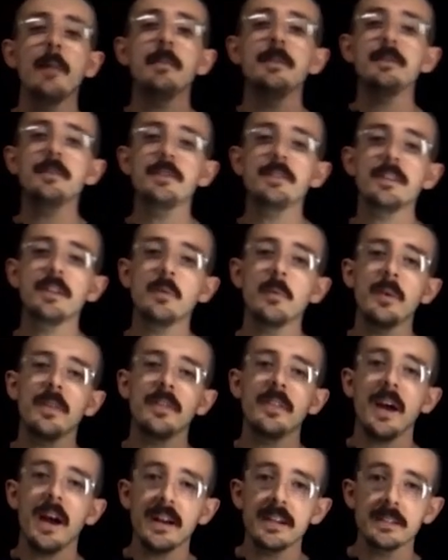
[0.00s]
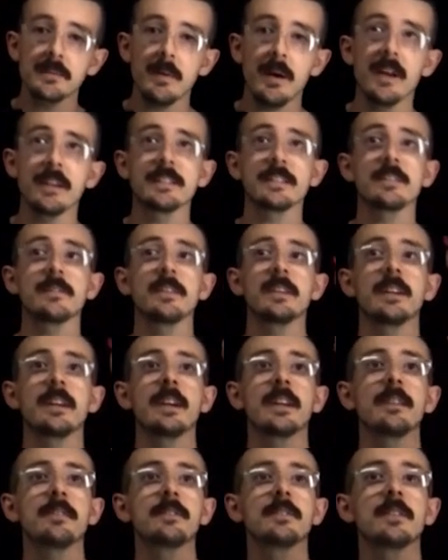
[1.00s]
I'm interested in when that is positive and
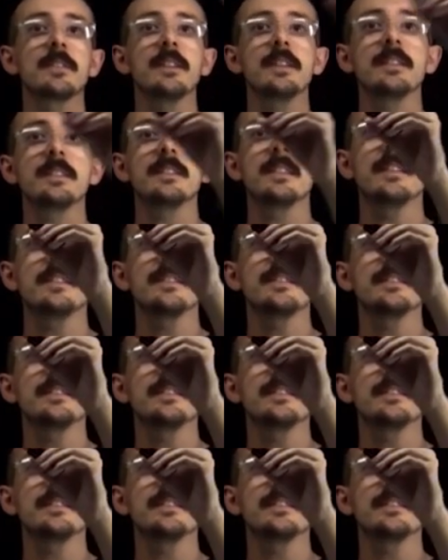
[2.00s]
negative, so let's